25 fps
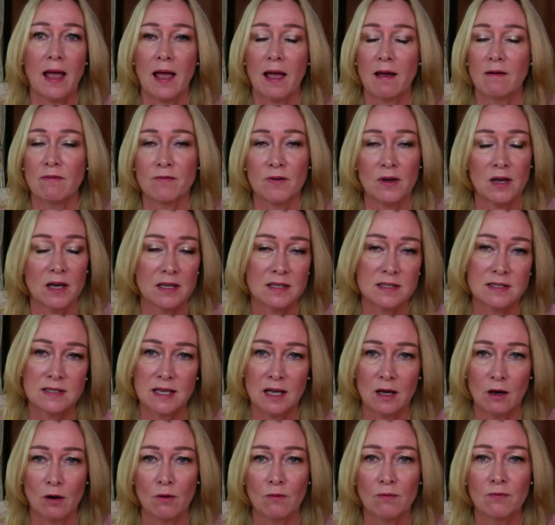for
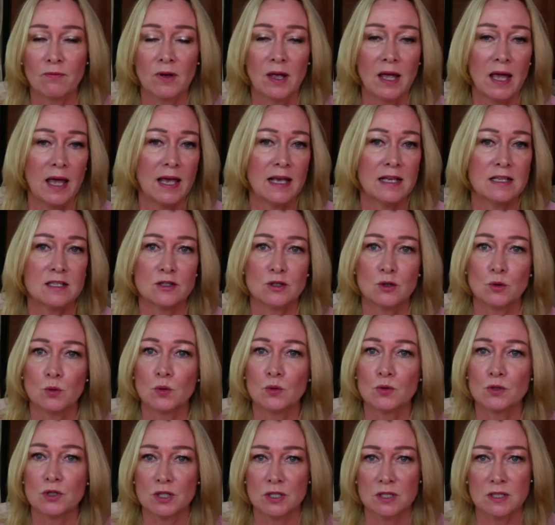herself. It's
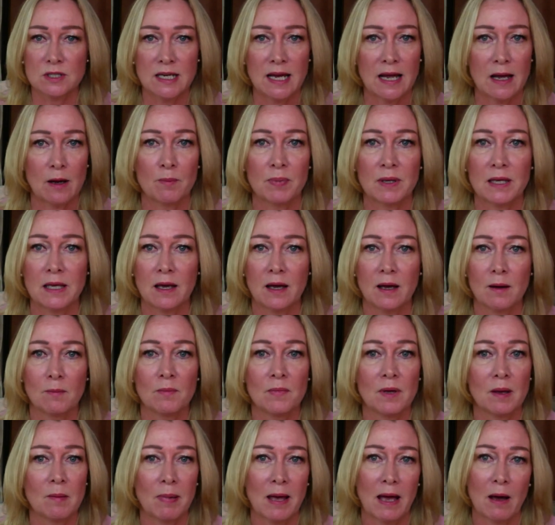all just now become
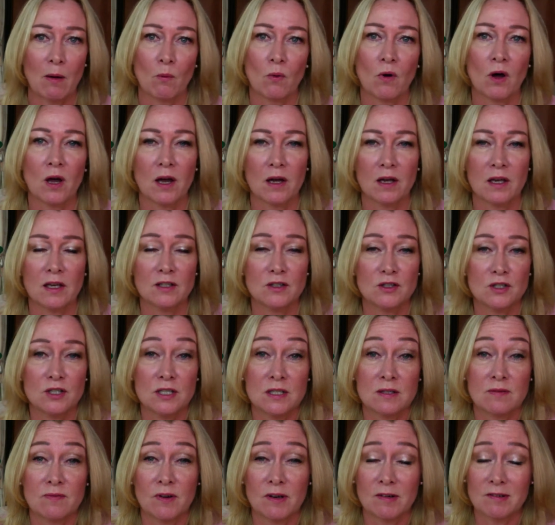about work, and
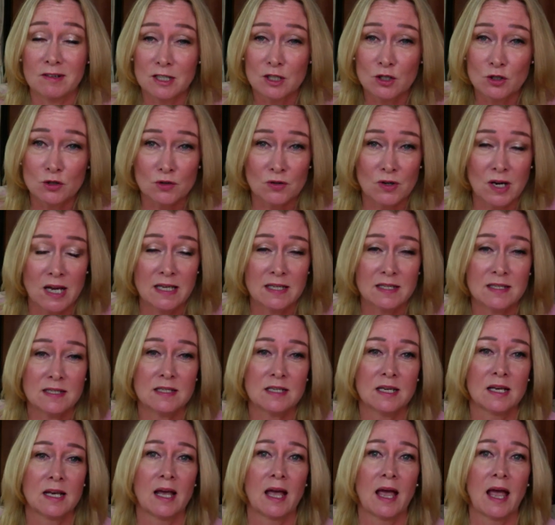she's very
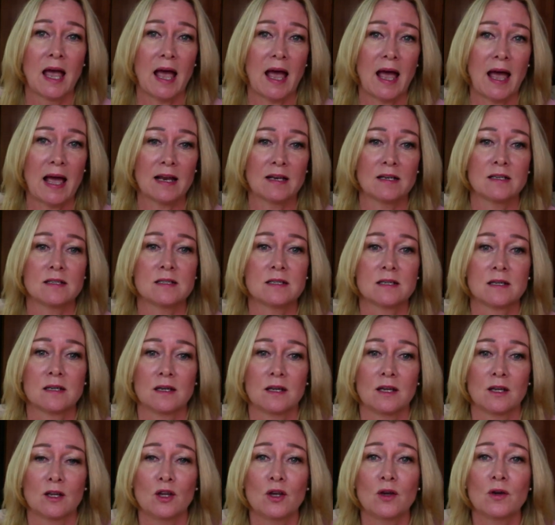stressed, and
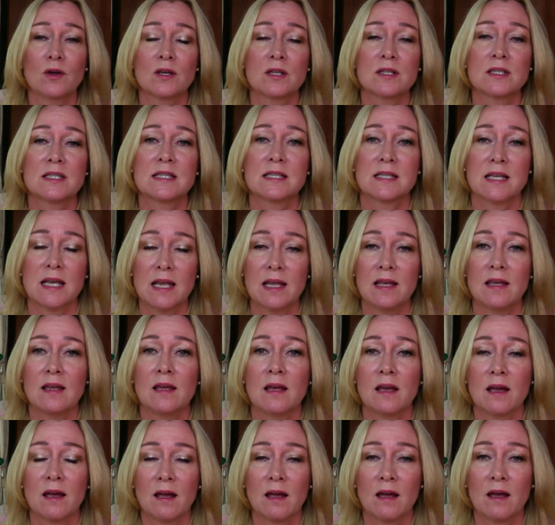you can
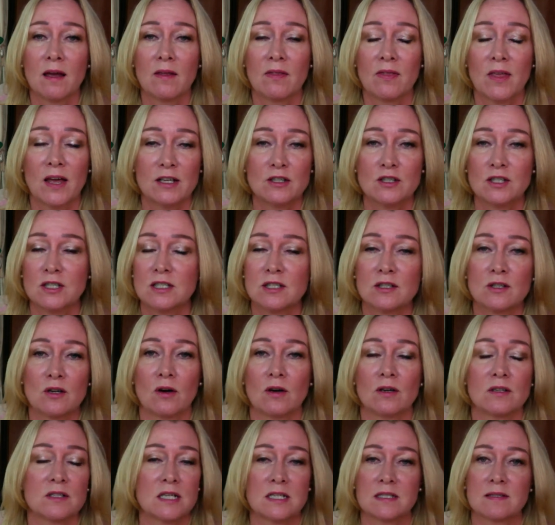see that she
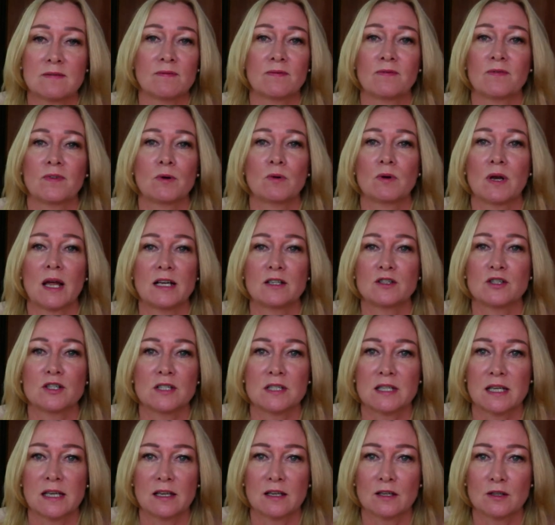doesn't feel like
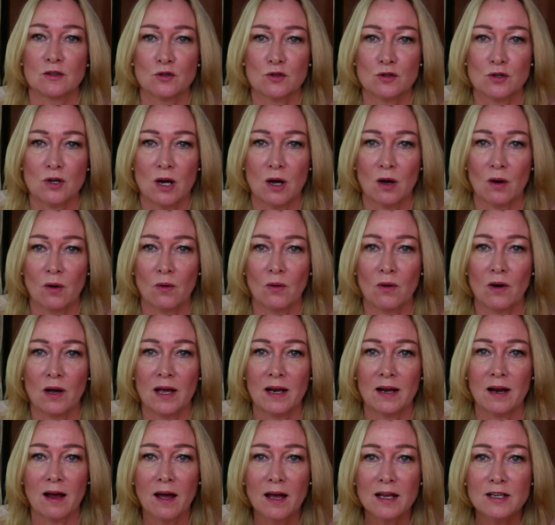she's in control.
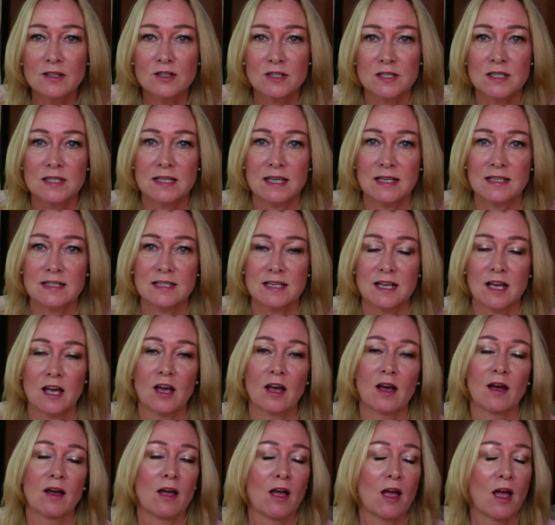And I just said to
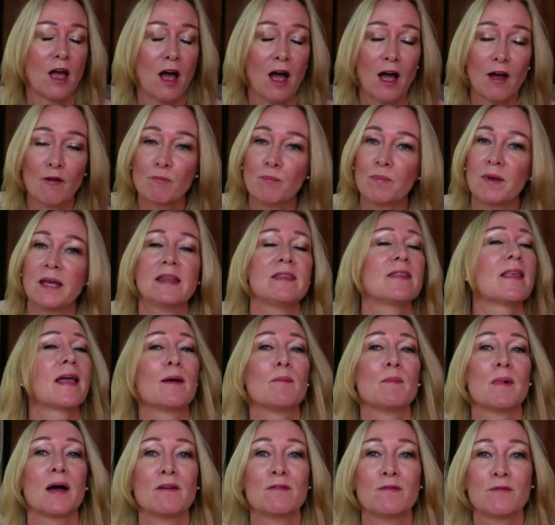her, I've been there,
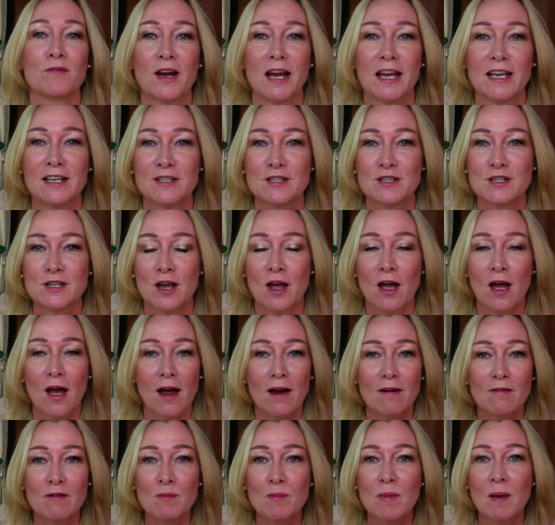my friend.
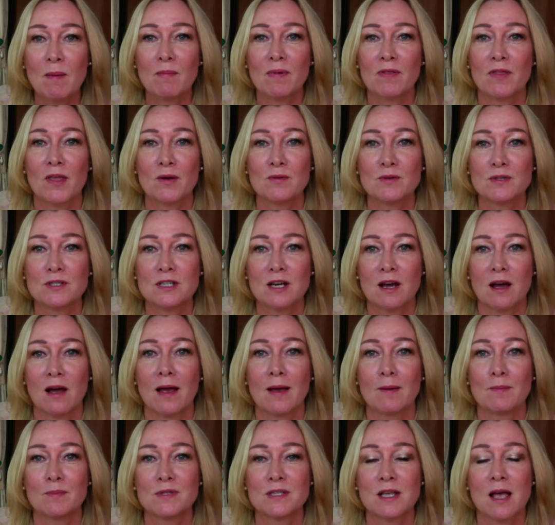I remember those
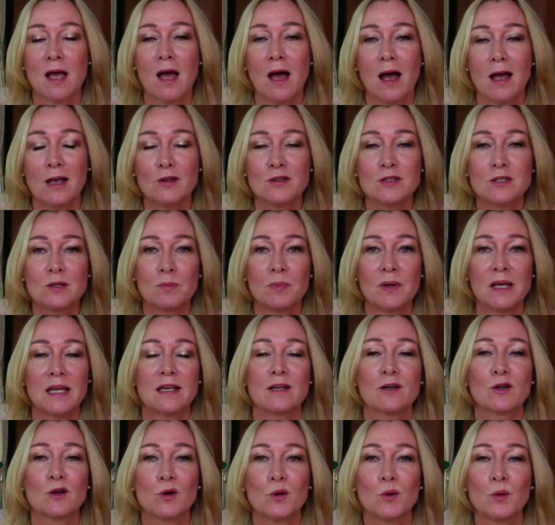times. I used to be in
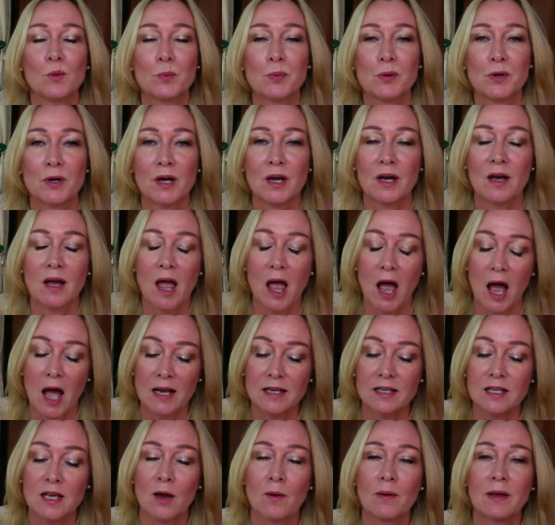a corporate.
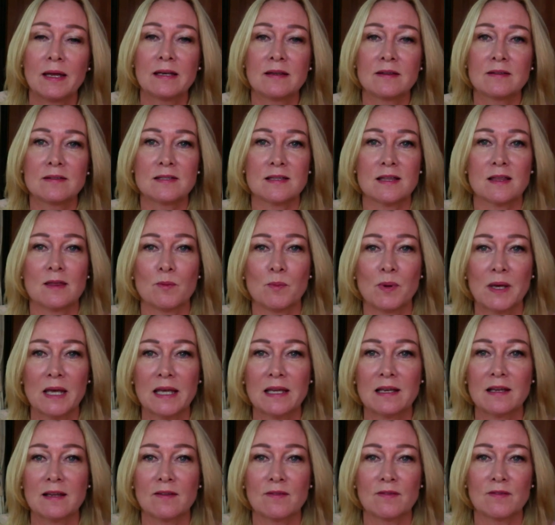I'd go in at the
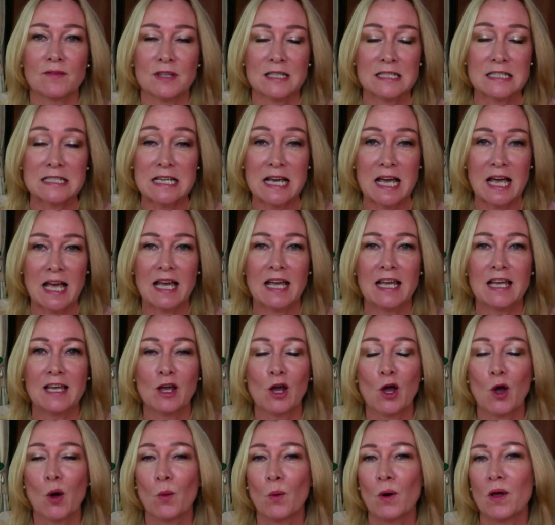beginning of the day
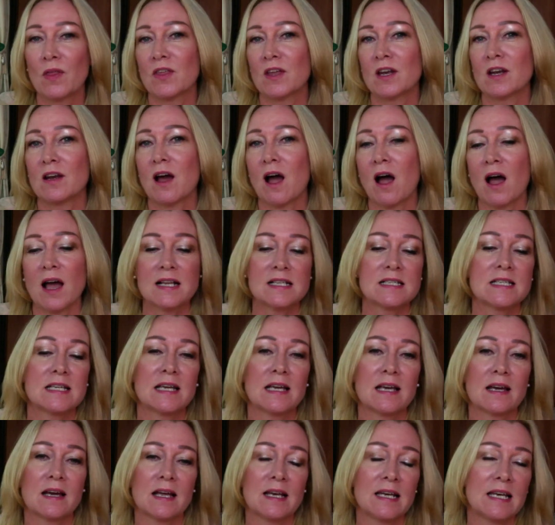with an
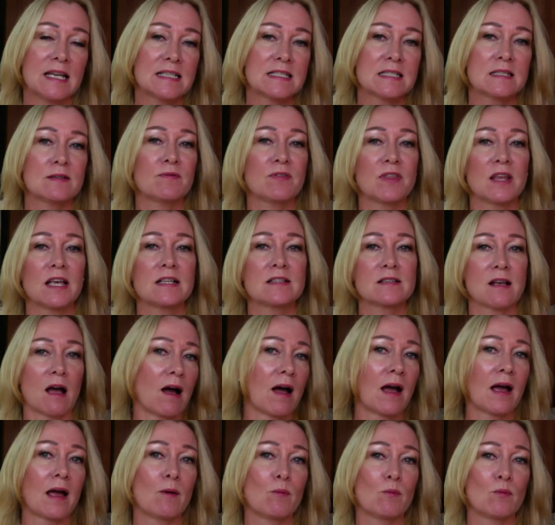idea, a list of things
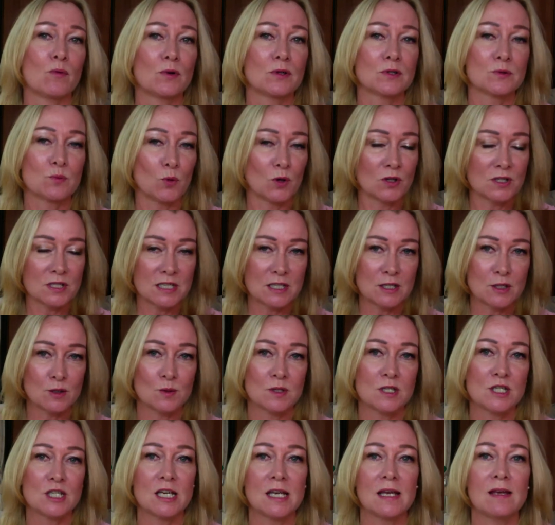I wanted to
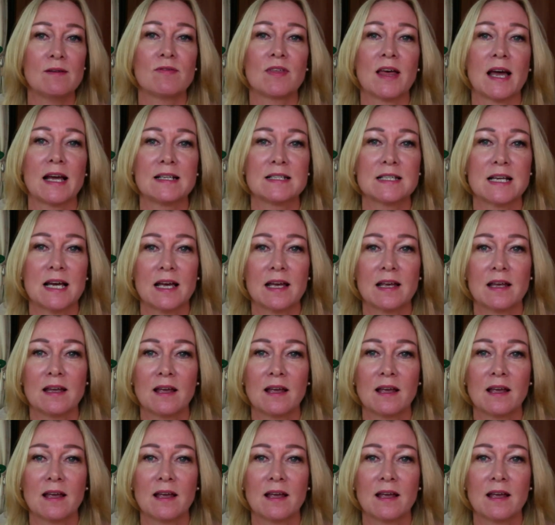achieve that day.